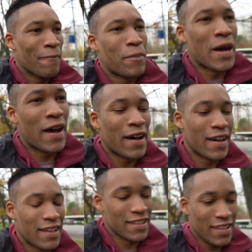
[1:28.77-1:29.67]

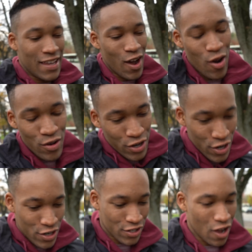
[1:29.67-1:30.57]
But the
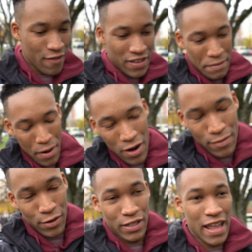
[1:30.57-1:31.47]
owners of the
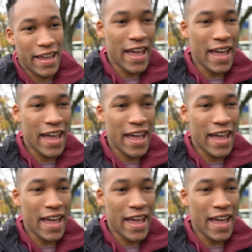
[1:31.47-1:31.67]
apartment were like,